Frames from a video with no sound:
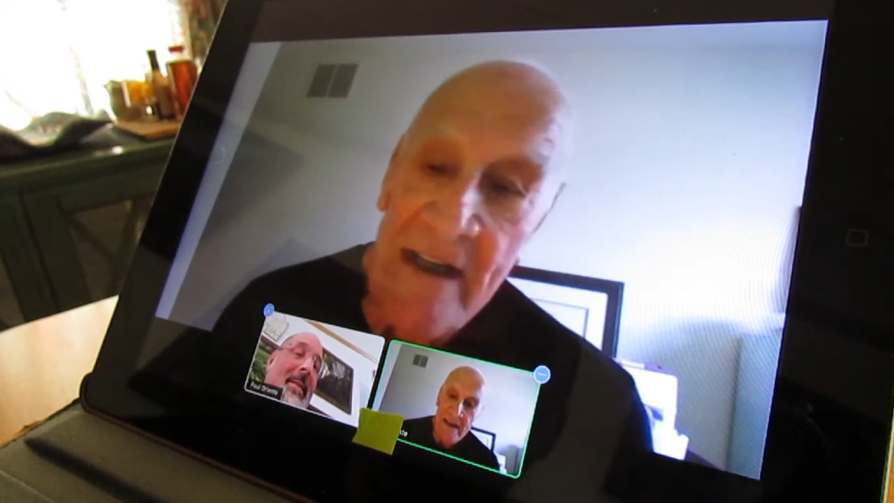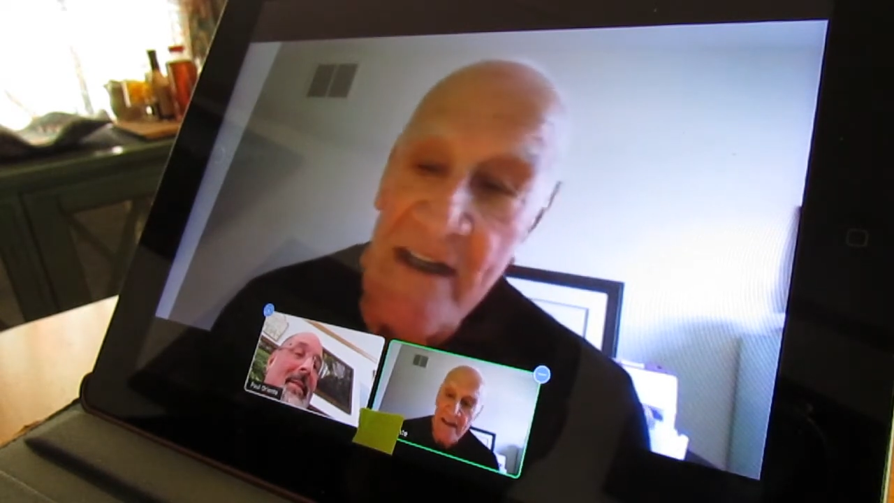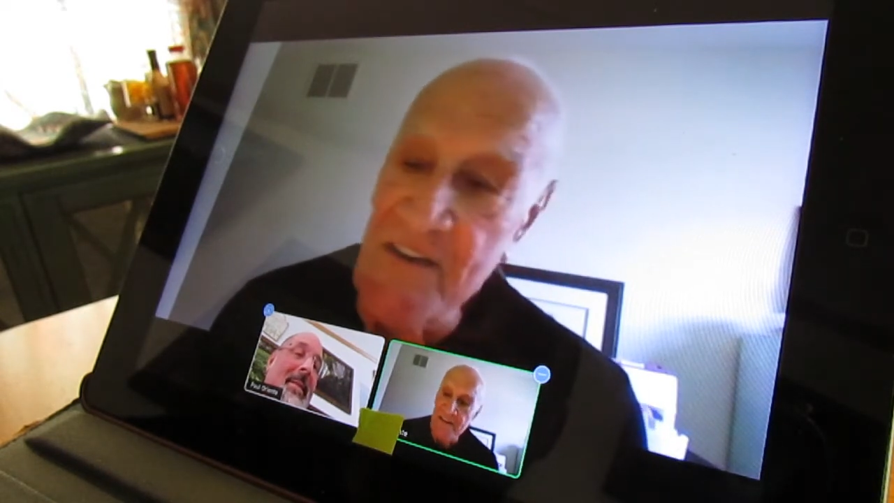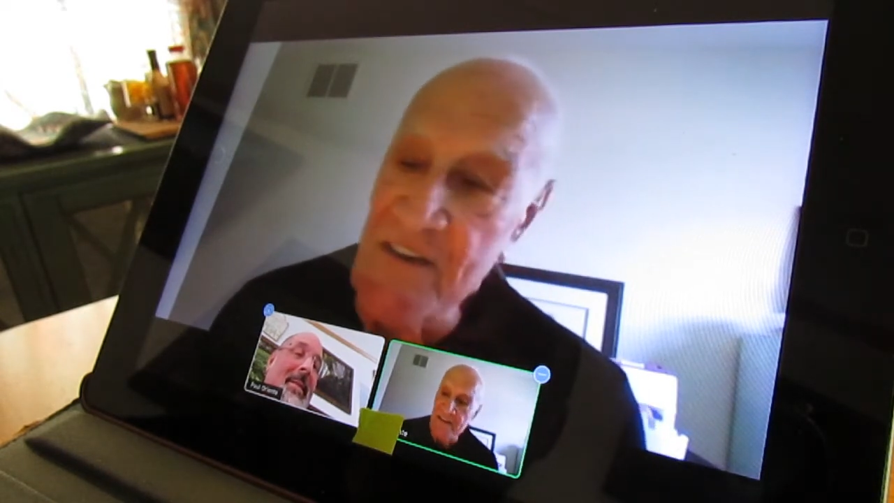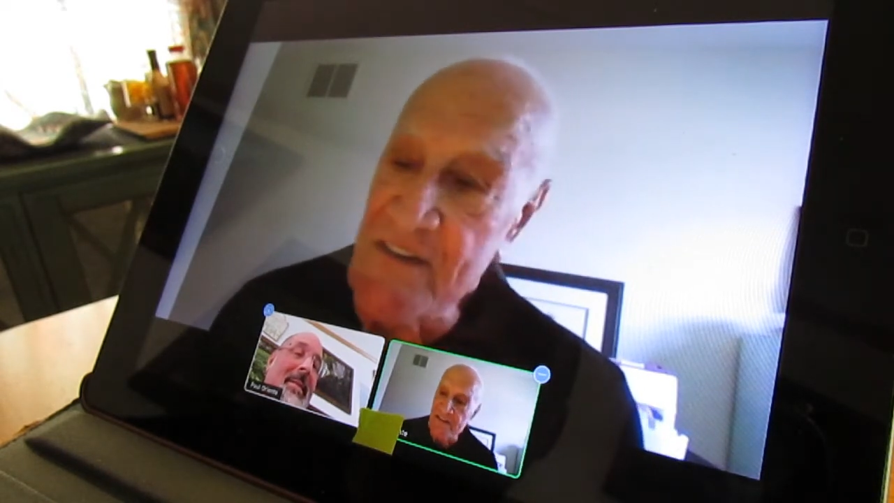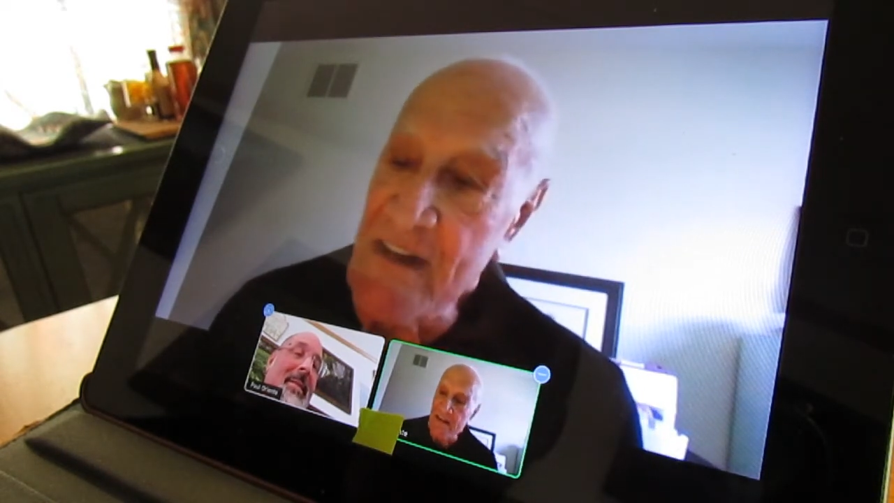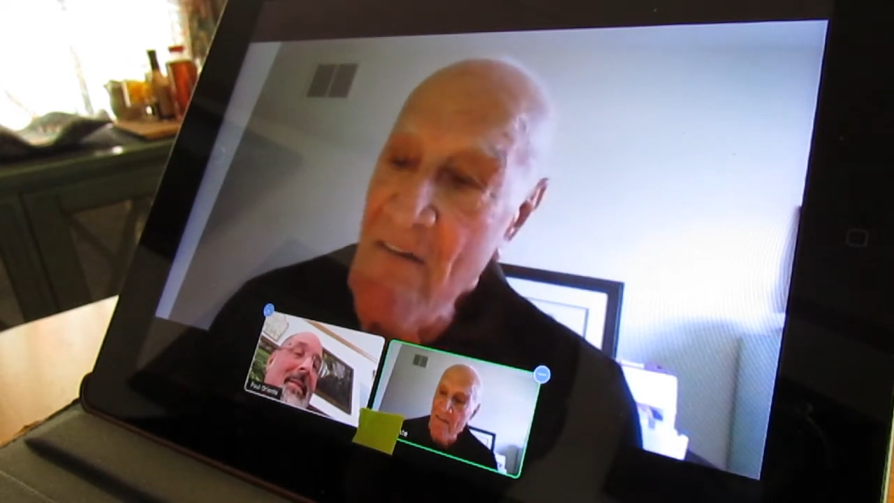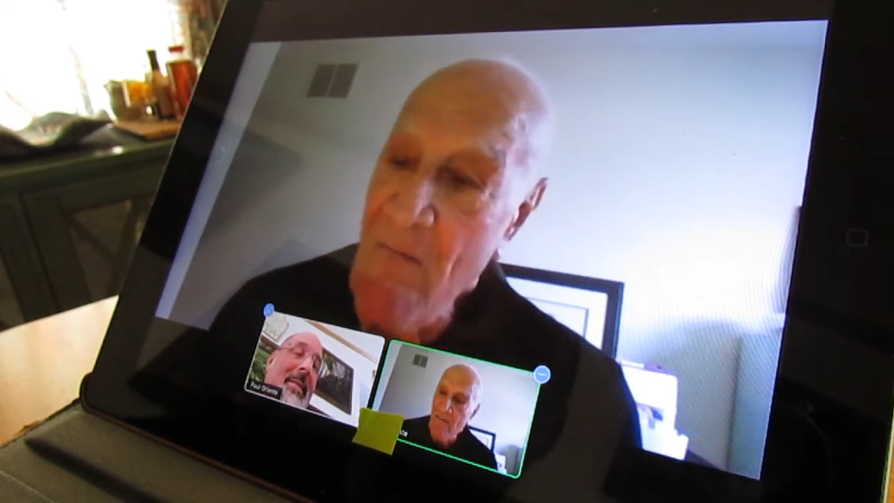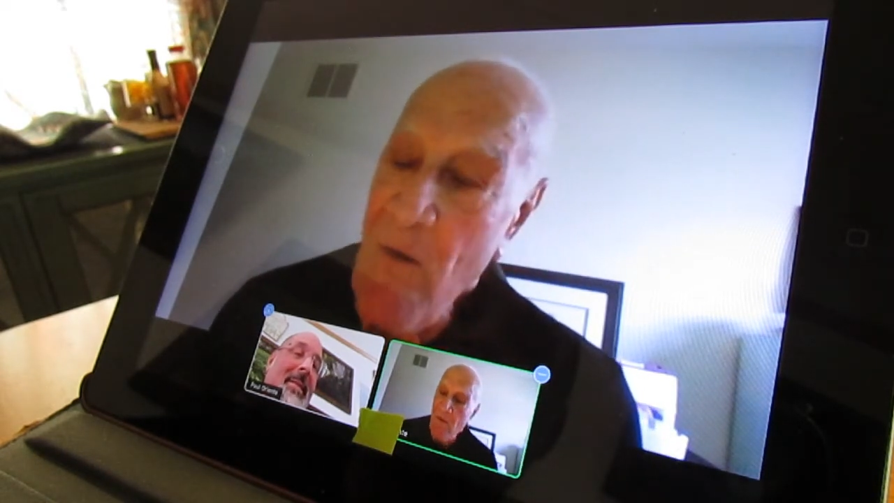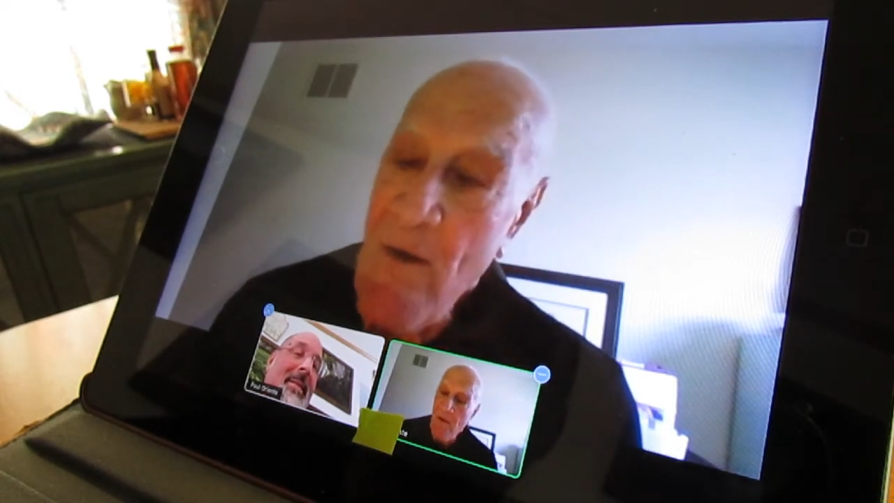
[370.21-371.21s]
He says,
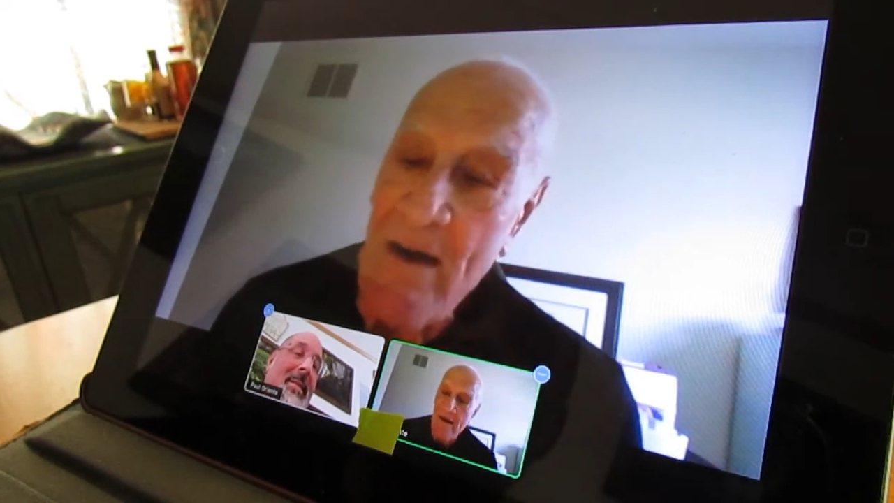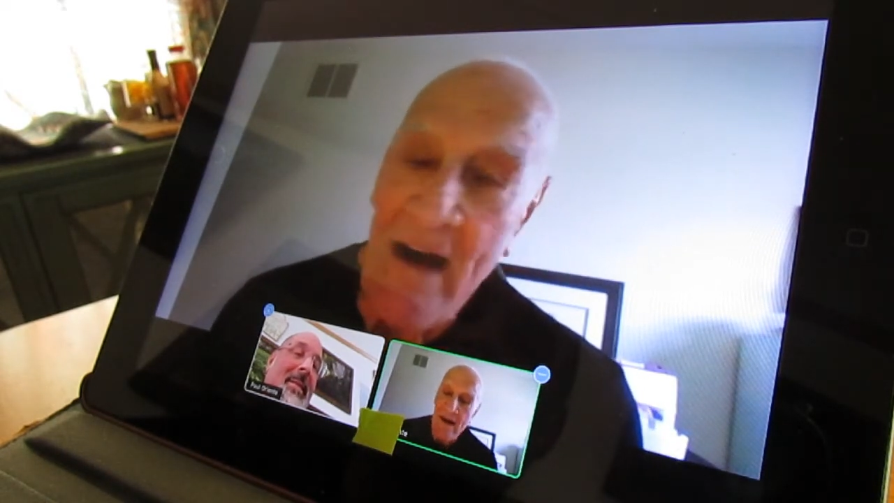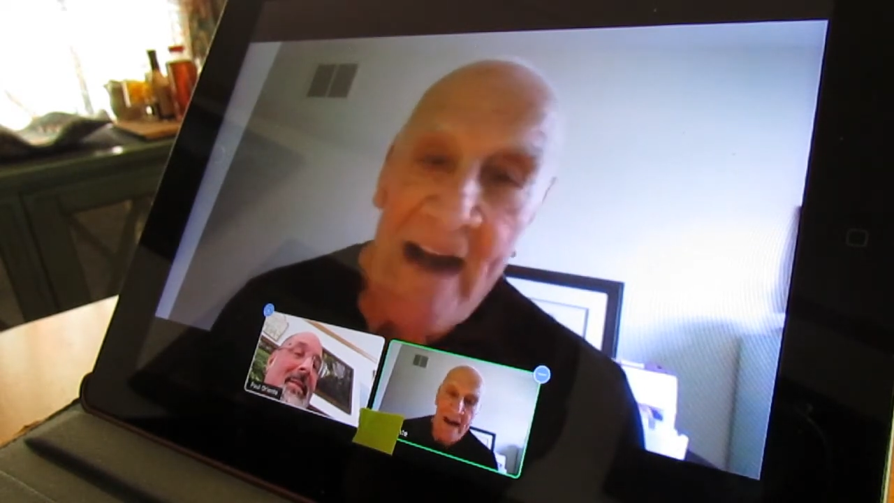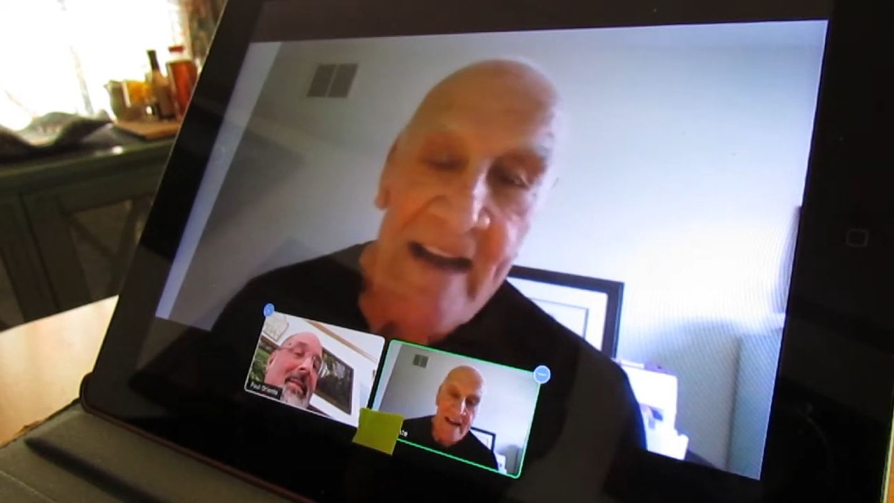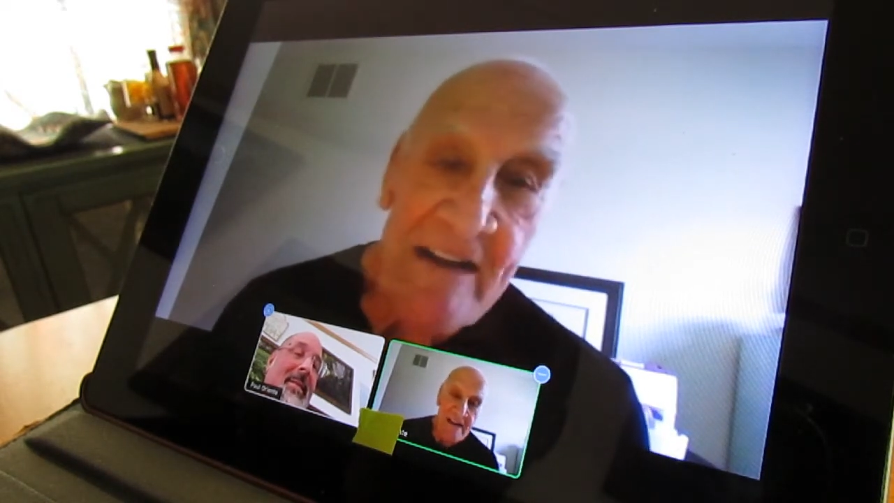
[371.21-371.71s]
"I